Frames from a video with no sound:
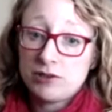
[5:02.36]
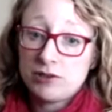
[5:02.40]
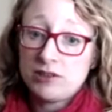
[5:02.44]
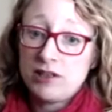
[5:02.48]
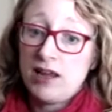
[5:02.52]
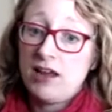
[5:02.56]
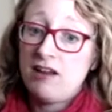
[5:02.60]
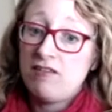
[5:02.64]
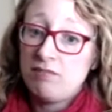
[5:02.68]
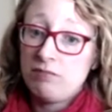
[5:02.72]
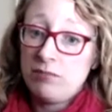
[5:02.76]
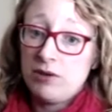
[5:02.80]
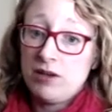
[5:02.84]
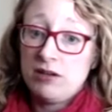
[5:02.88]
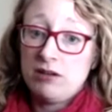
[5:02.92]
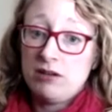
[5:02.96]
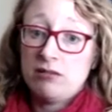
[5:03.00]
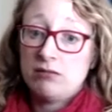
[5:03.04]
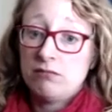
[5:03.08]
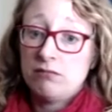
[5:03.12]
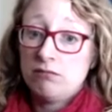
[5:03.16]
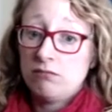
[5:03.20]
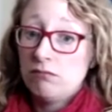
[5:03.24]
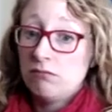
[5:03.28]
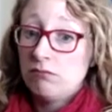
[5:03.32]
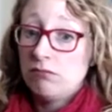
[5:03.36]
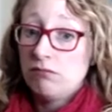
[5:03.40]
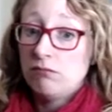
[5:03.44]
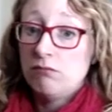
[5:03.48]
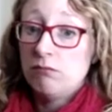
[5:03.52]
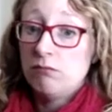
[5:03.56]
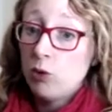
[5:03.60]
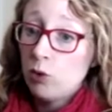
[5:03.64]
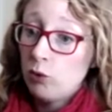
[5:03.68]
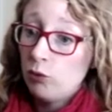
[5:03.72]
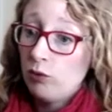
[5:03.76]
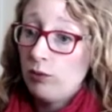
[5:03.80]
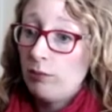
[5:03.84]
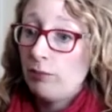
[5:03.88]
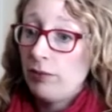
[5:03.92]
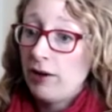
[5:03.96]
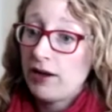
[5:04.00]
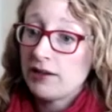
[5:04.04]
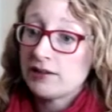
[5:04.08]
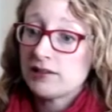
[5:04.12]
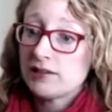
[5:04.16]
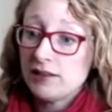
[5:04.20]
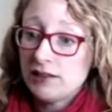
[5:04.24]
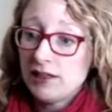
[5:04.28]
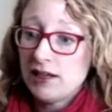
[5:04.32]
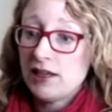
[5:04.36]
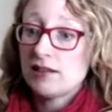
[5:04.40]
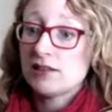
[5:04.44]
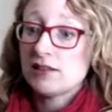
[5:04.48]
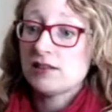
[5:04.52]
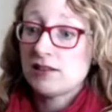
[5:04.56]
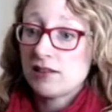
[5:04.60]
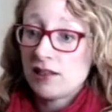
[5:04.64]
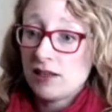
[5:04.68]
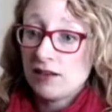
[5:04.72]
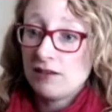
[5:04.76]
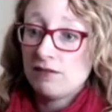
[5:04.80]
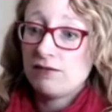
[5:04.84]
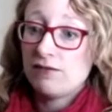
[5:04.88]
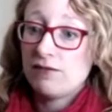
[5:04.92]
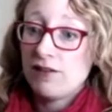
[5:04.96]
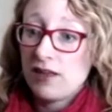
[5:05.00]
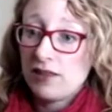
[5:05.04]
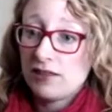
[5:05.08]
have been more impacted hence they've